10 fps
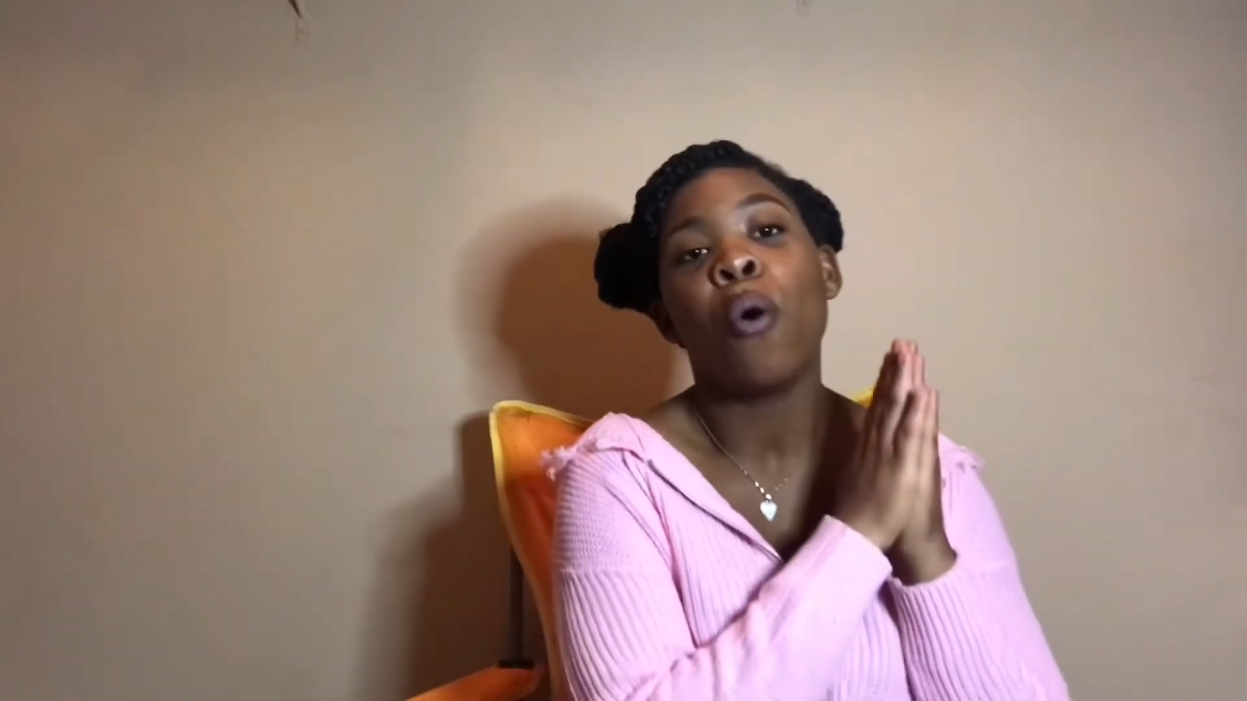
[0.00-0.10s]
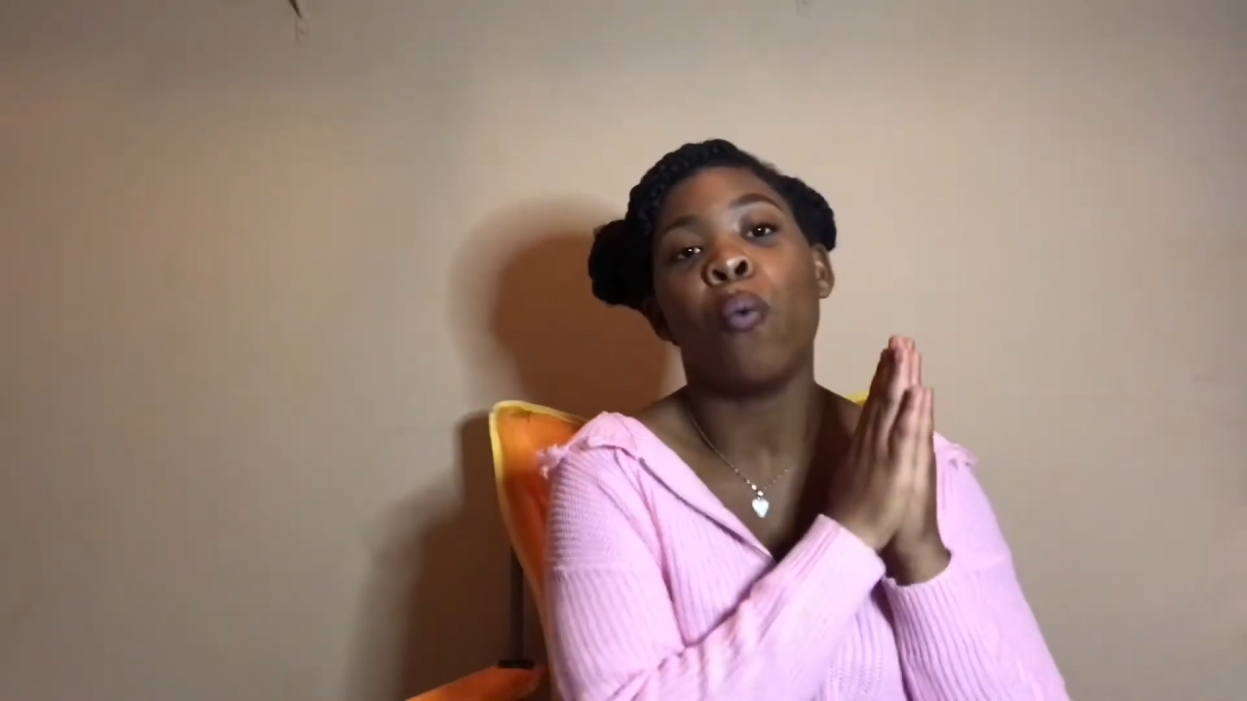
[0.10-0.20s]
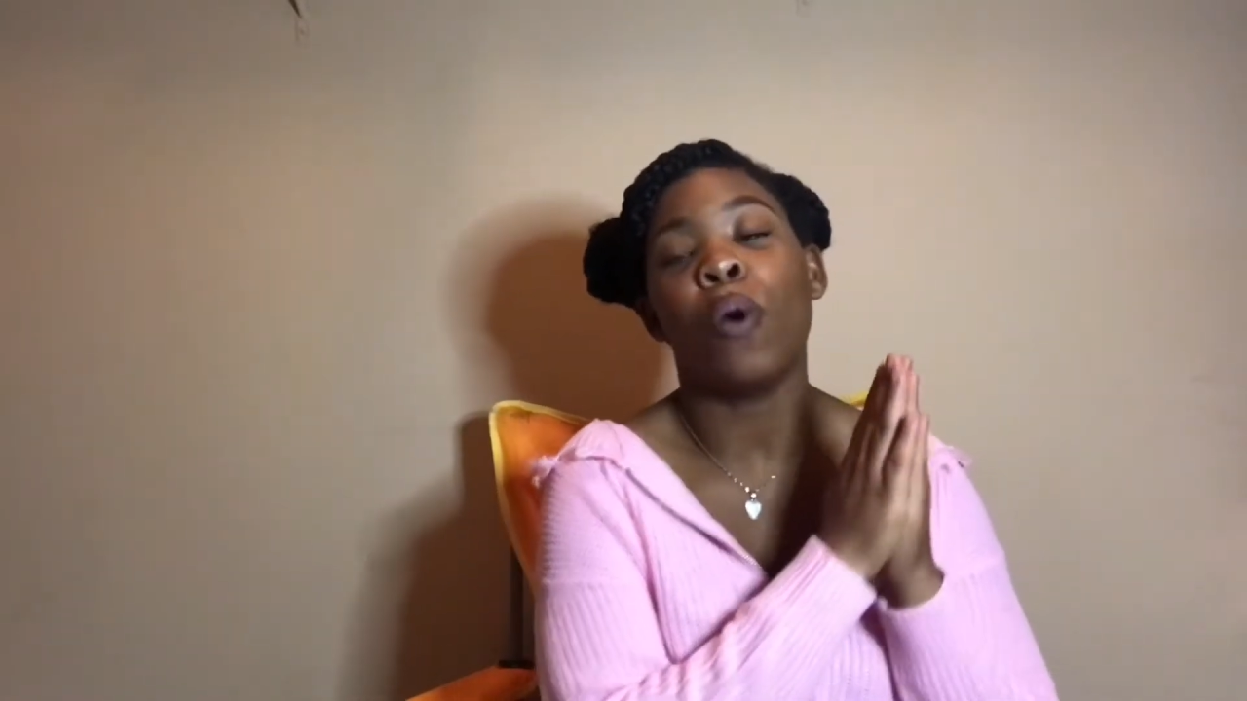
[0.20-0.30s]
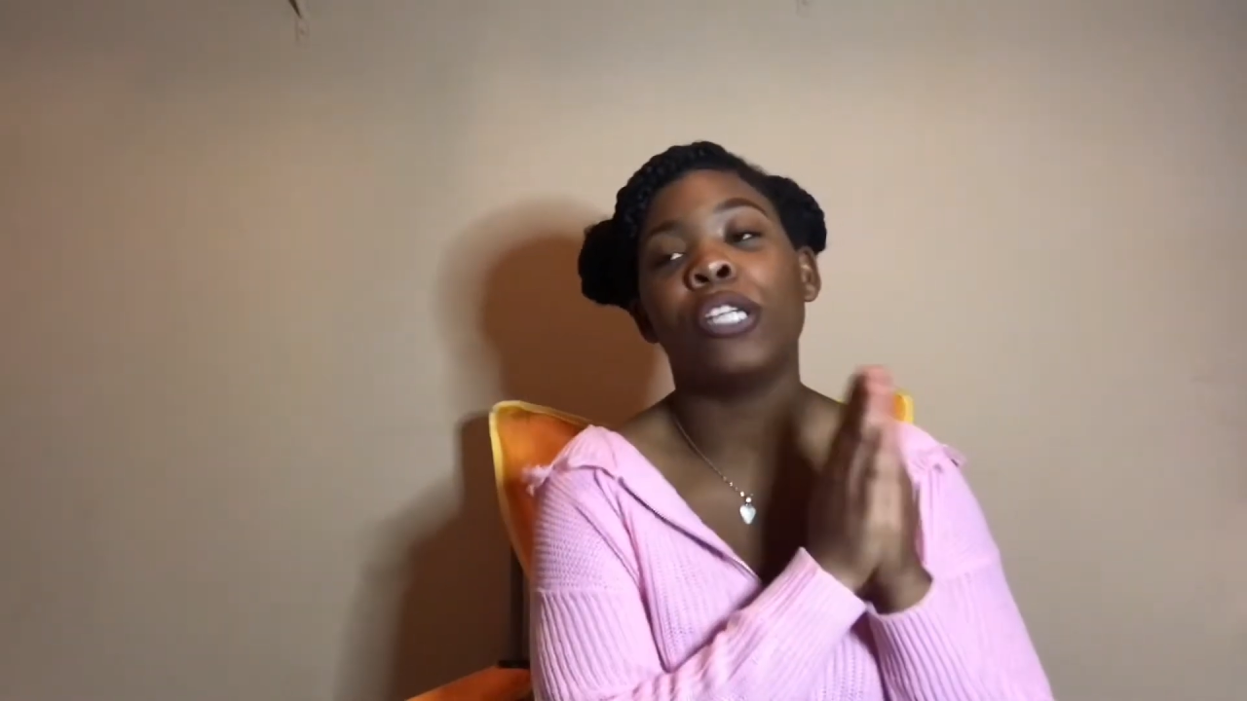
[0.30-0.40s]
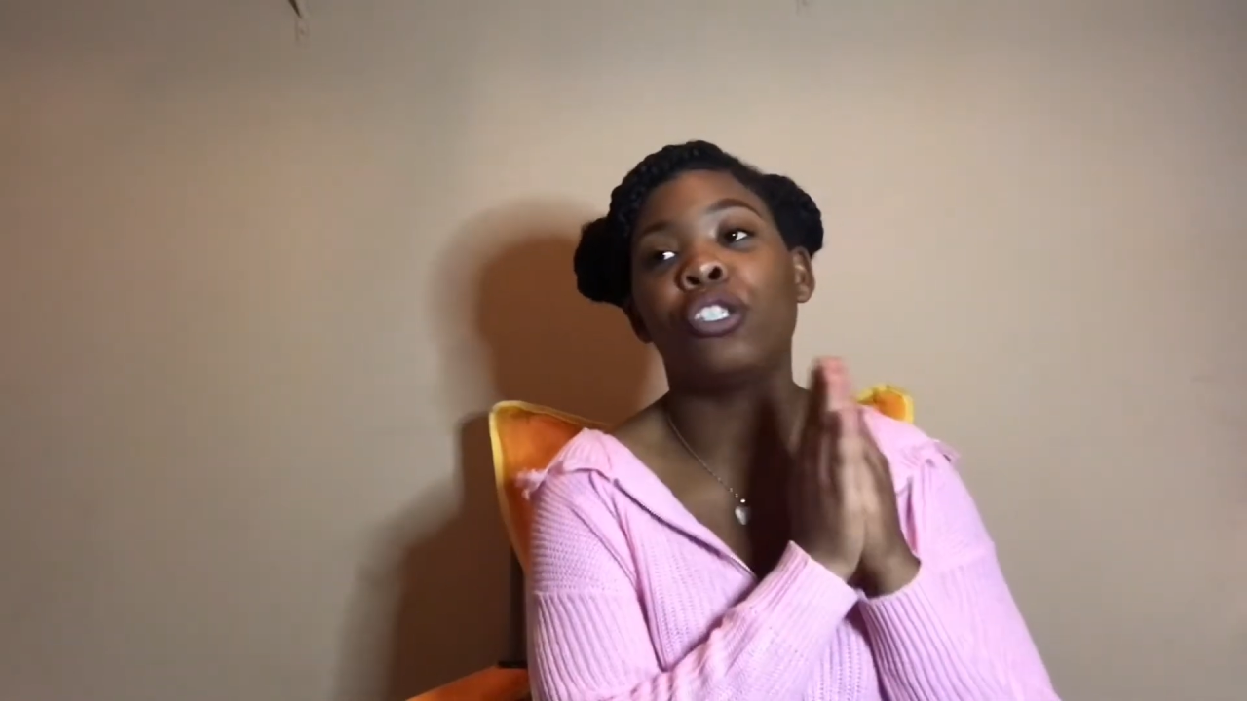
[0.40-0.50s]

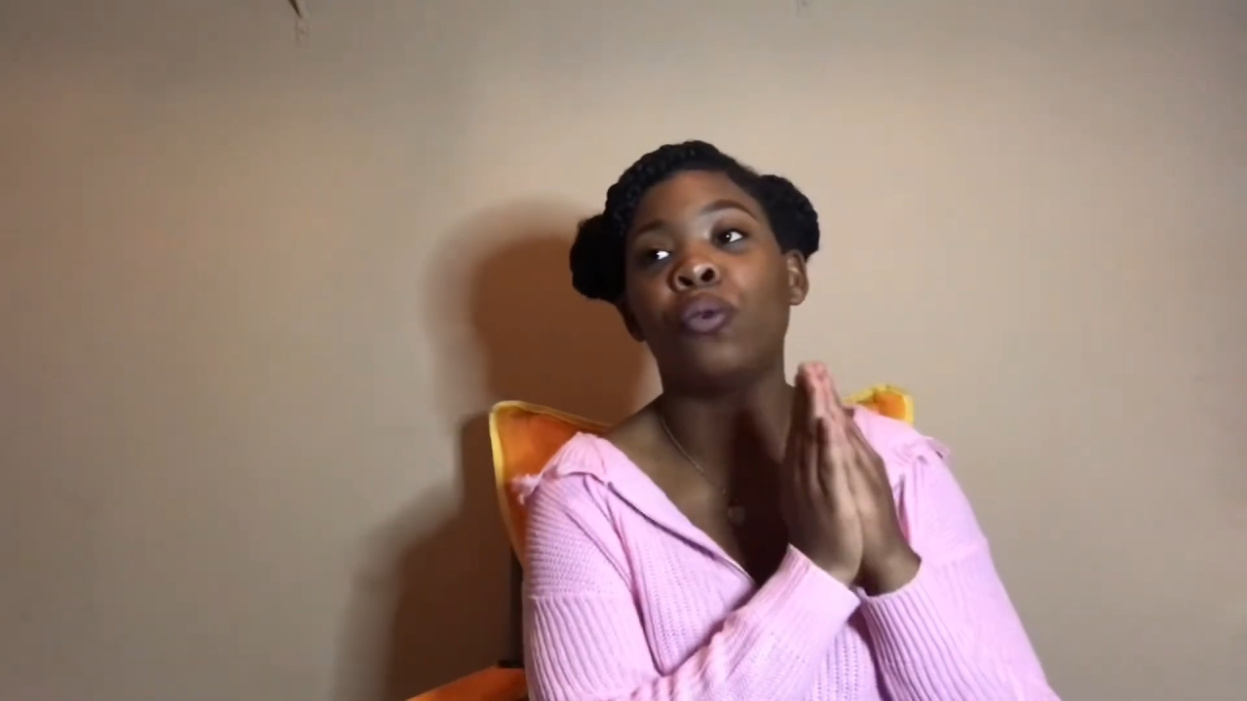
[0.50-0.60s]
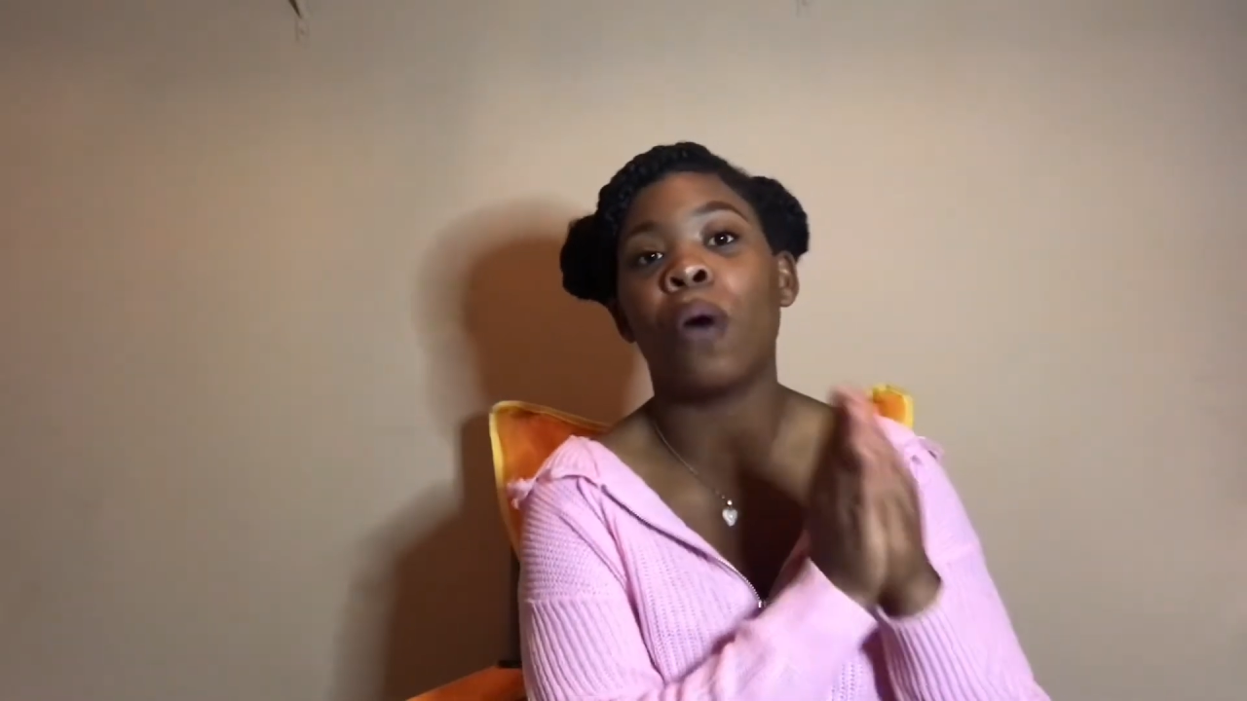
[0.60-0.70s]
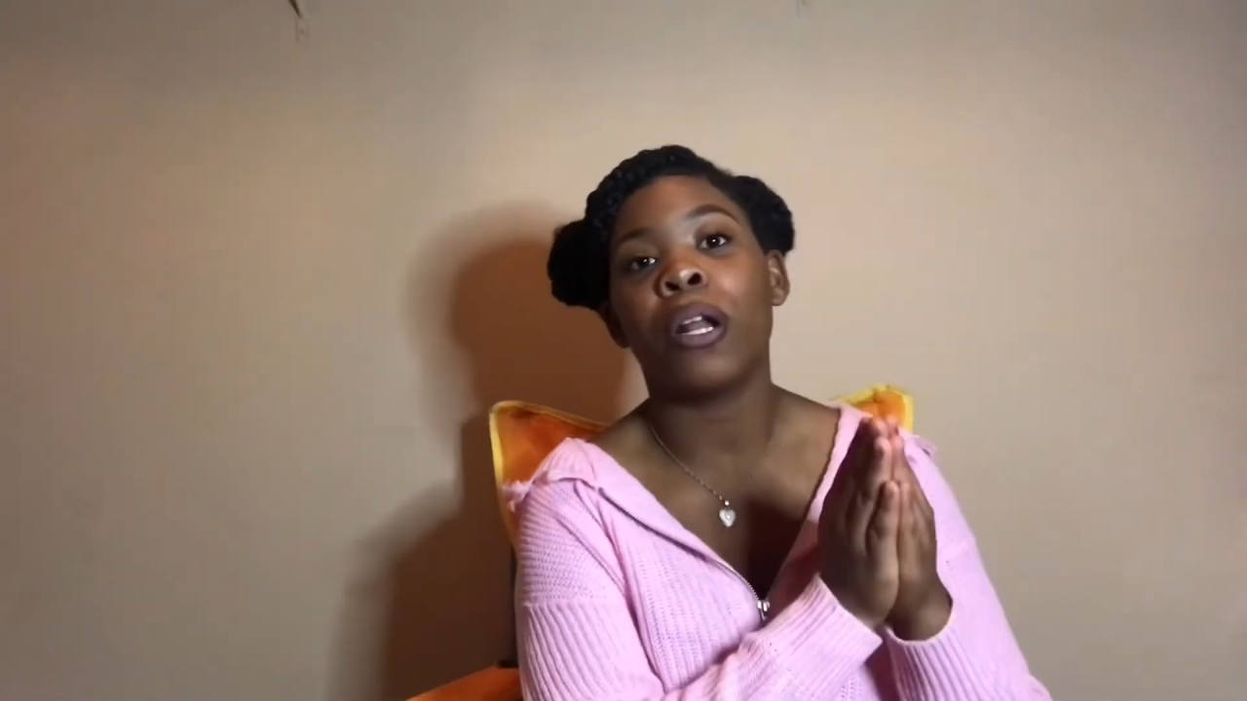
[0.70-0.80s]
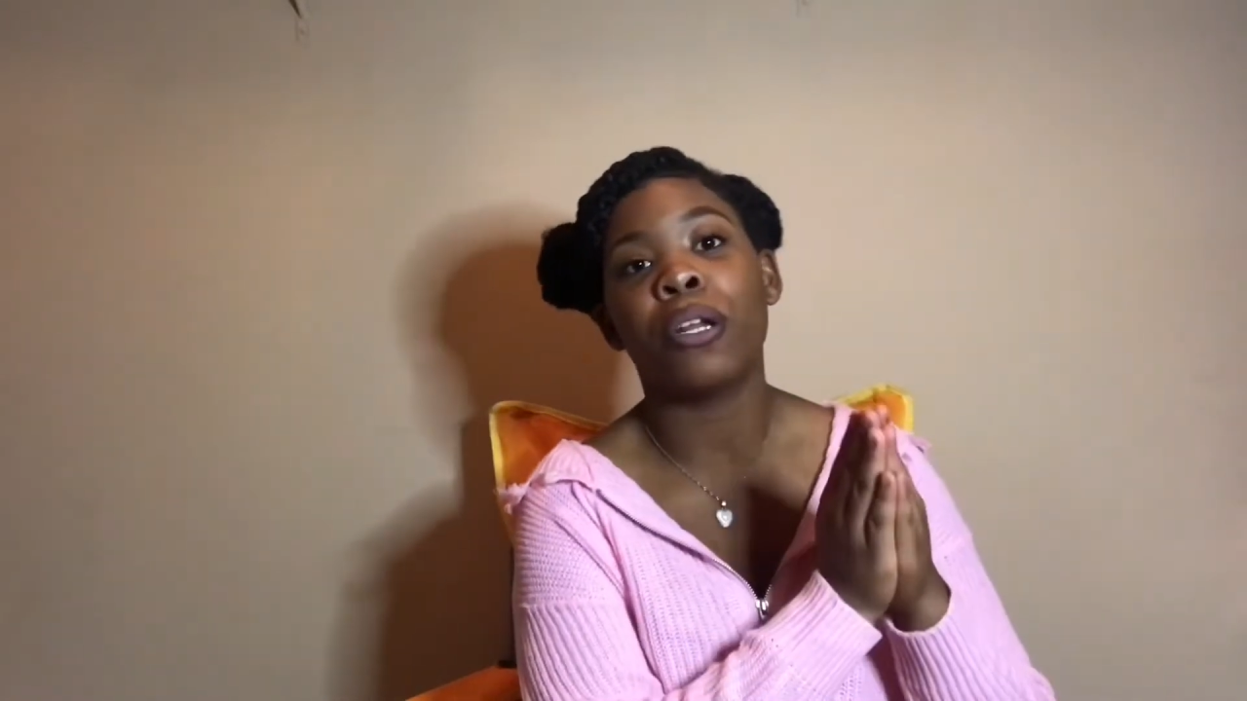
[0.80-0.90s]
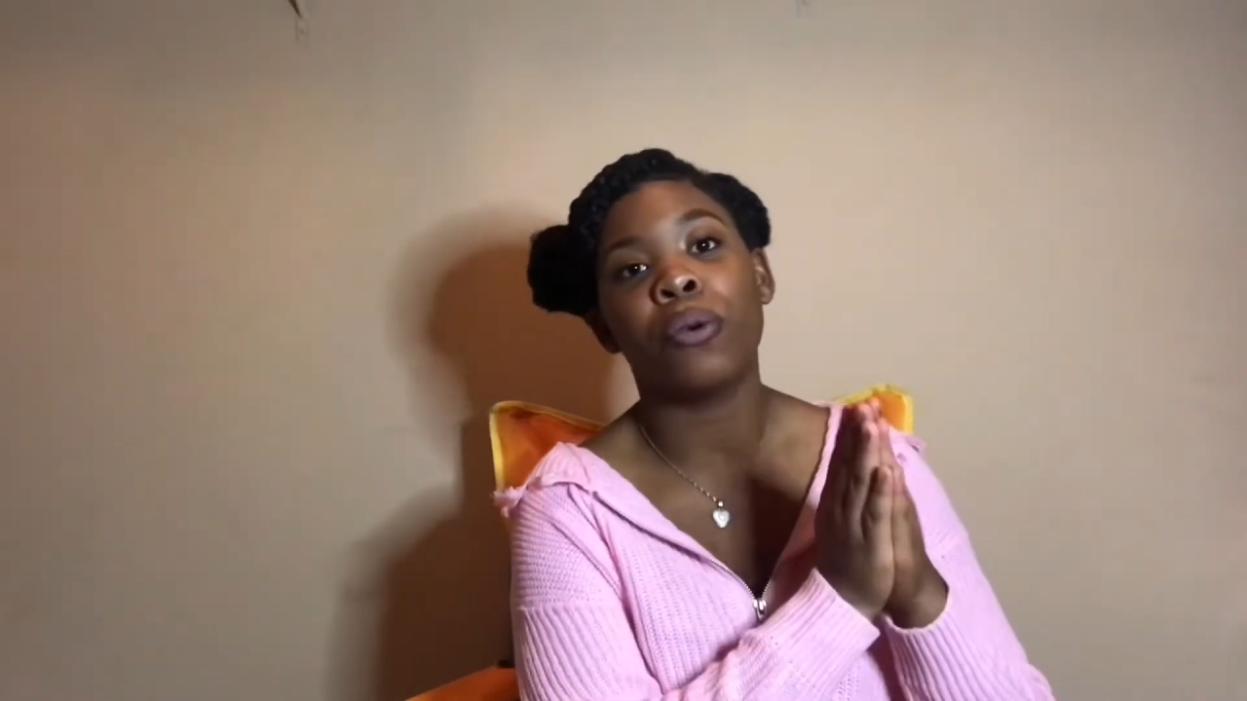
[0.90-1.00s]
what you
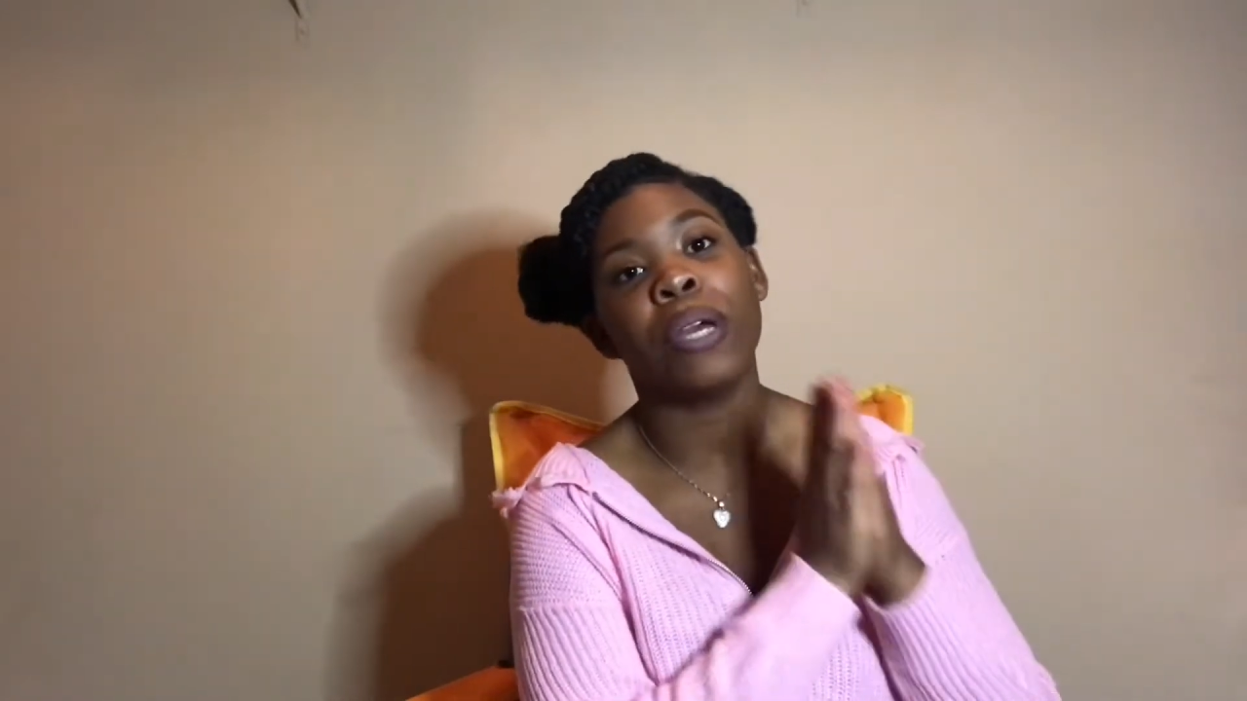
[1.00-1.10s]
want to do